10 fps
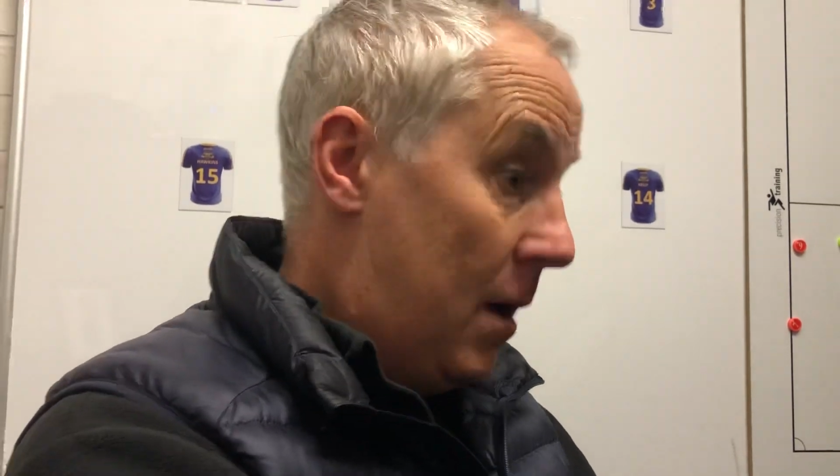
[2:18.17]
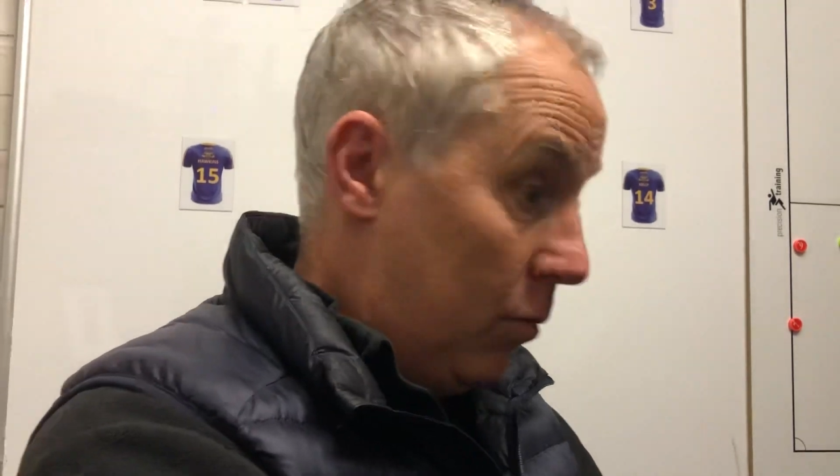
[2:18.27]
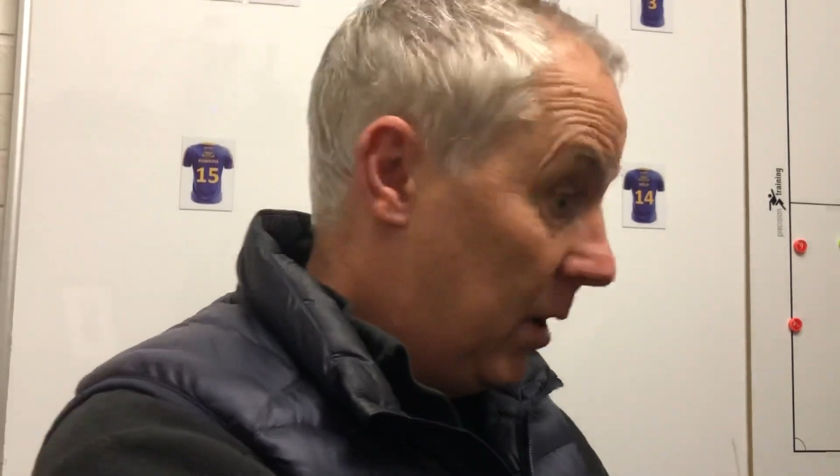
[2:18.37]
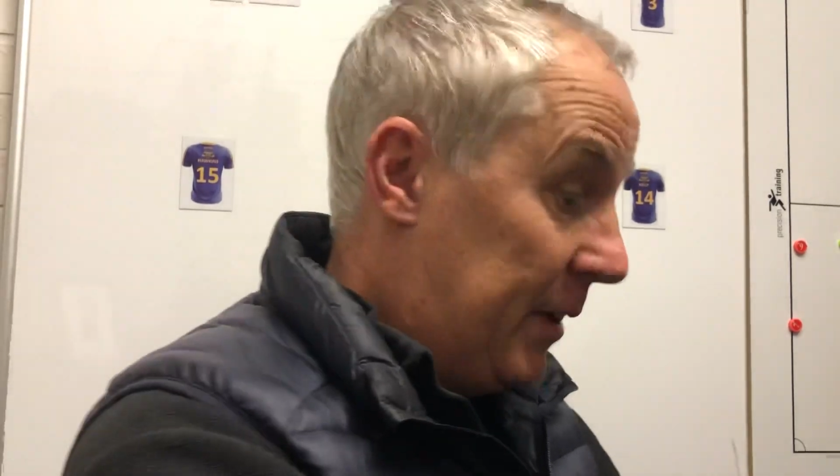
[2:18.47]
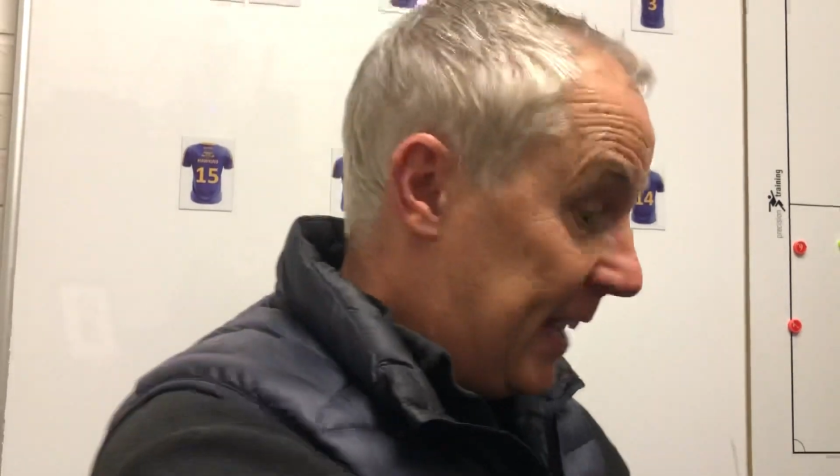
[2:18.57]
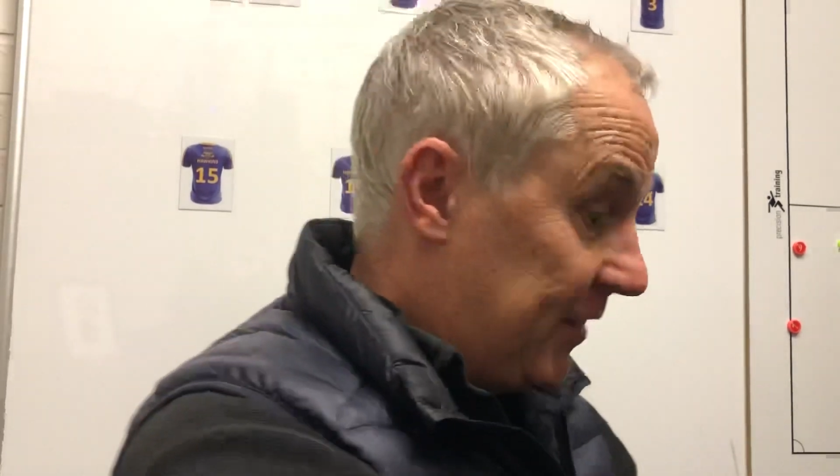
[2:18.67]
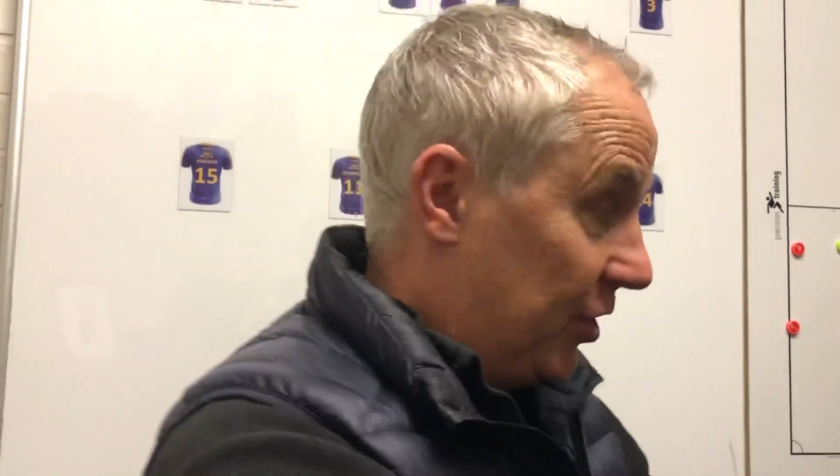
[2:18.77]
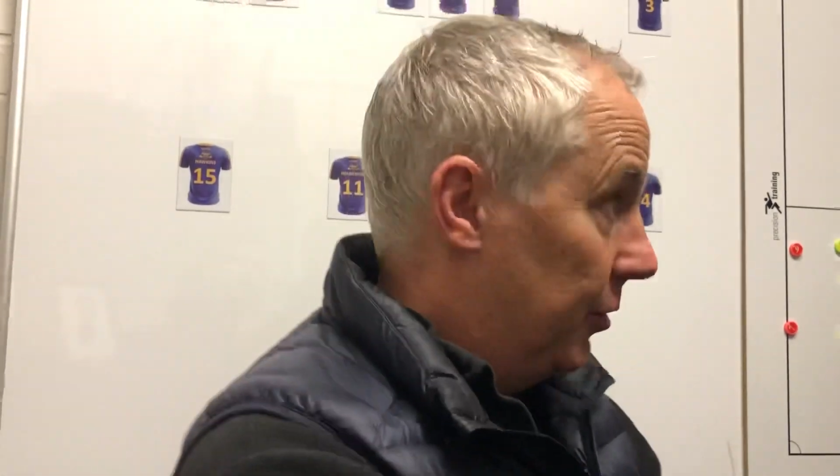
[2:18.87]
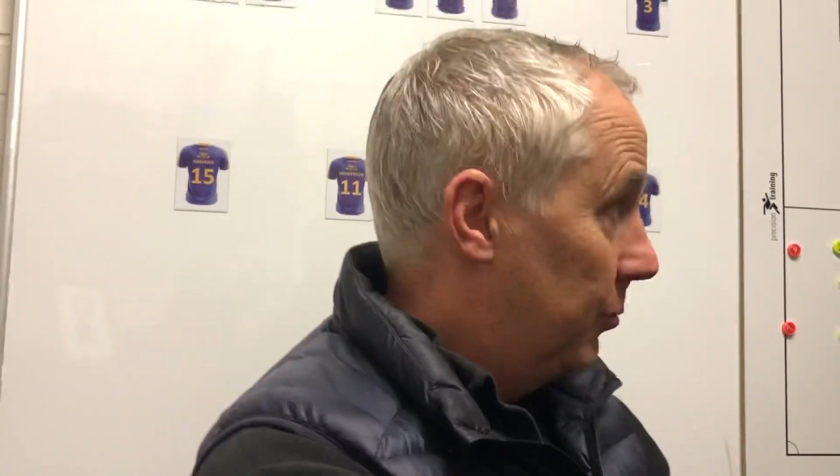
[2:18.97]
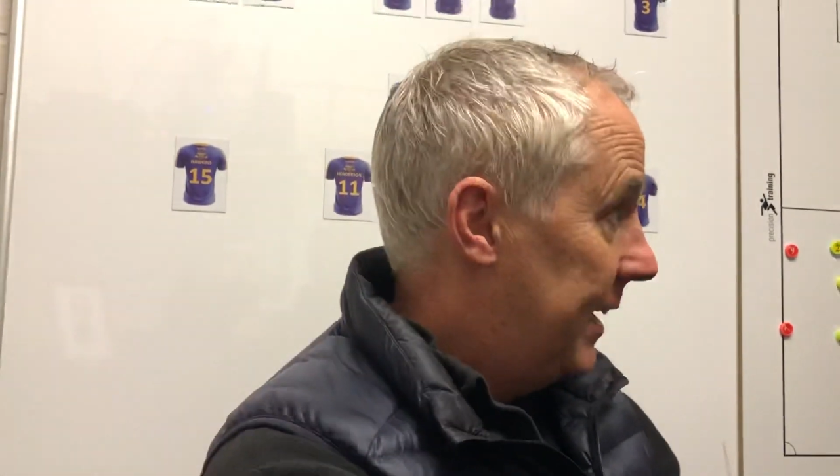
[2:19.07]
Well, we had
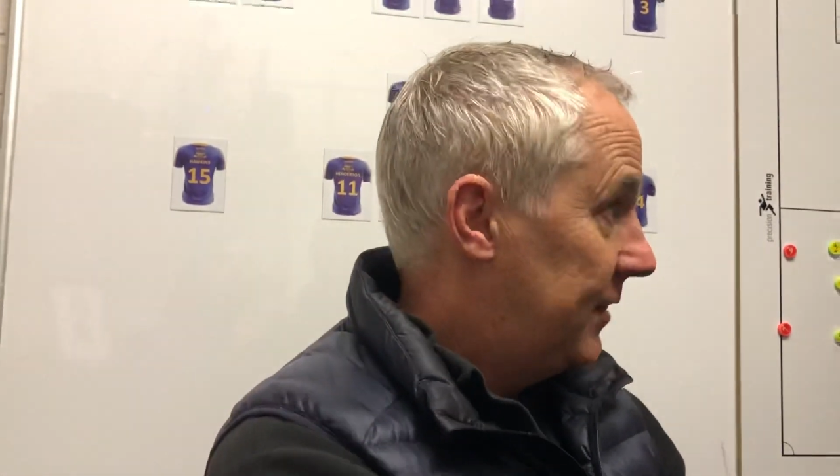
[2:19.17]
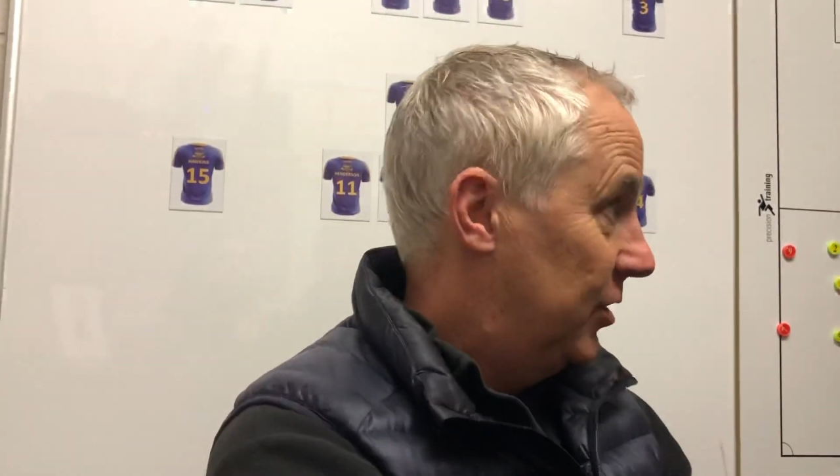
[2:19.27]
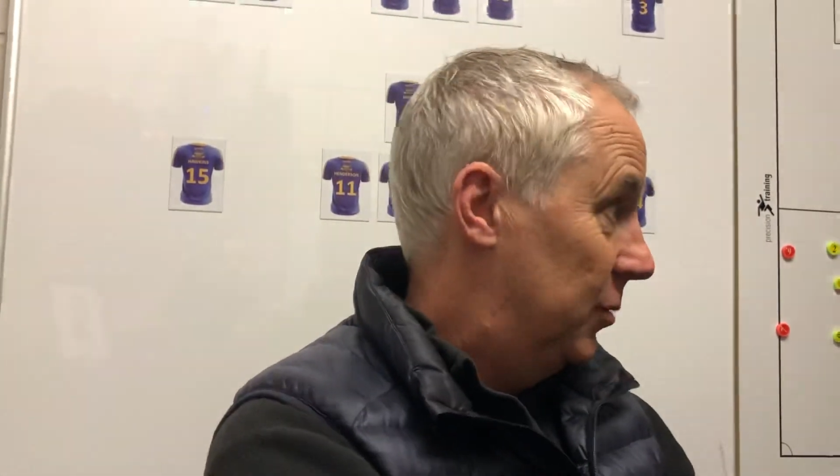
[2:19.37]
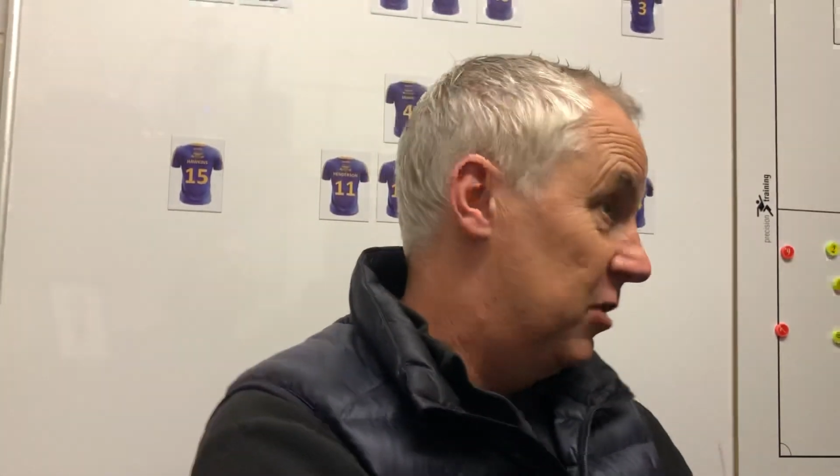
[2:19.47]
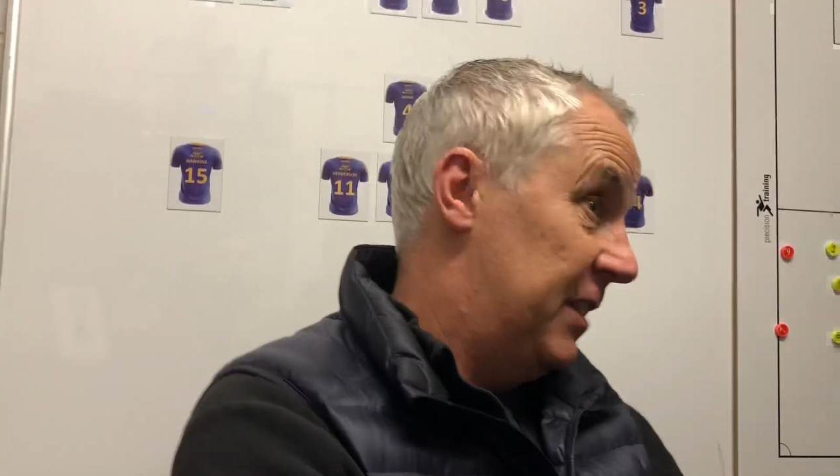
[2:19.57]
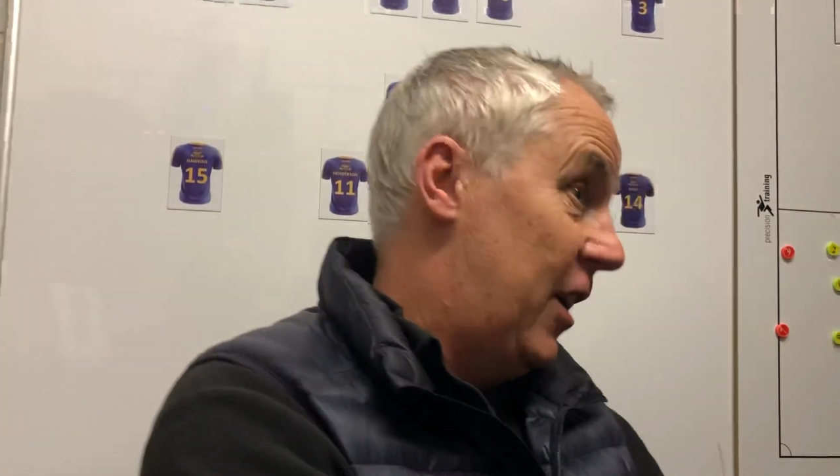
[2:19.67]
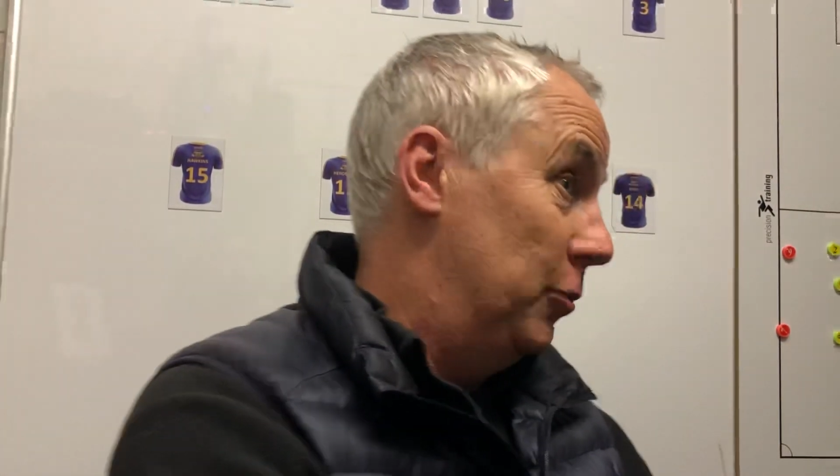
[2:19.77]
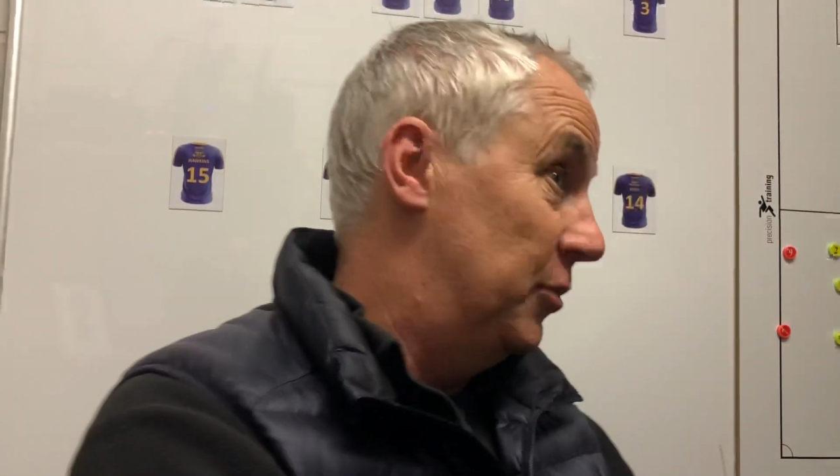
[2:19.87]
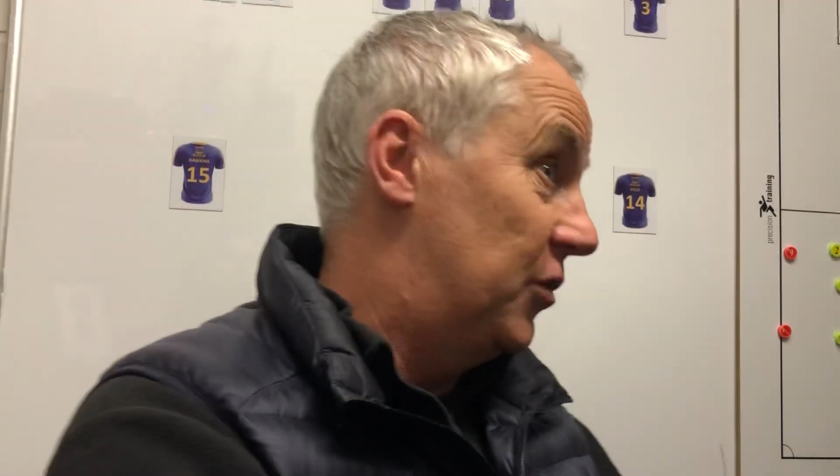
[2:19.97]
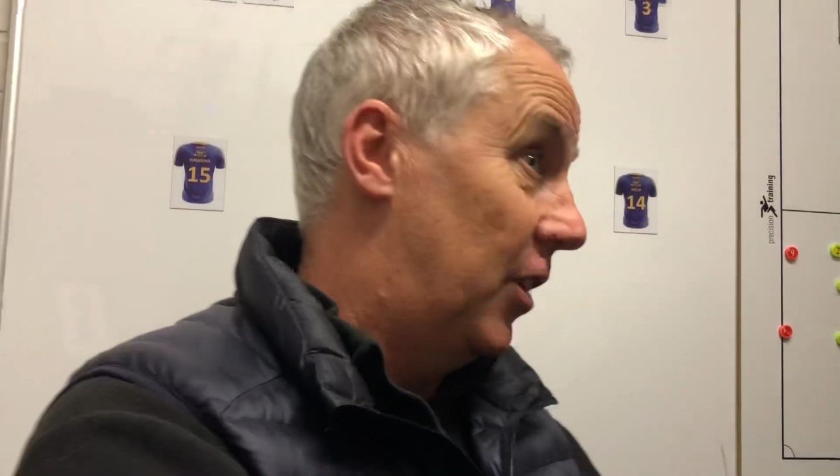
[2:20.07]
to. We're the
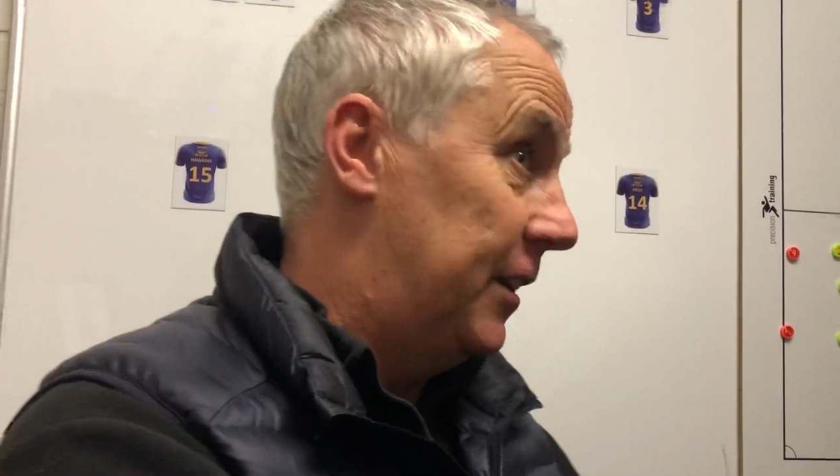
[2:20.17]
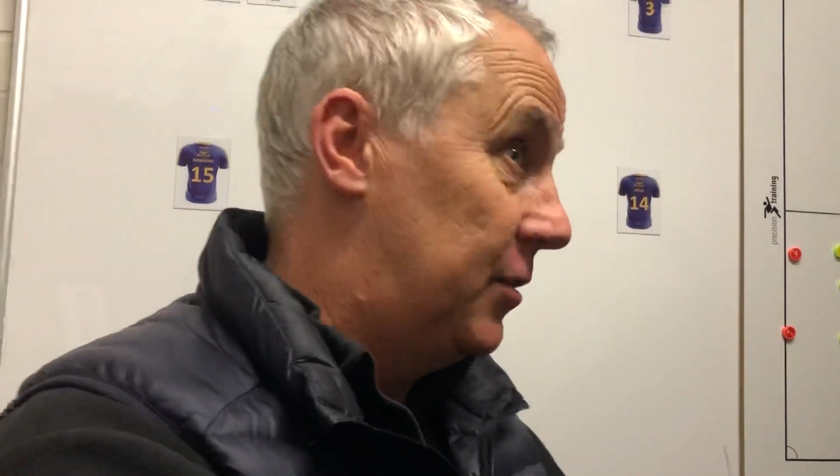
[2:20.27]
home side,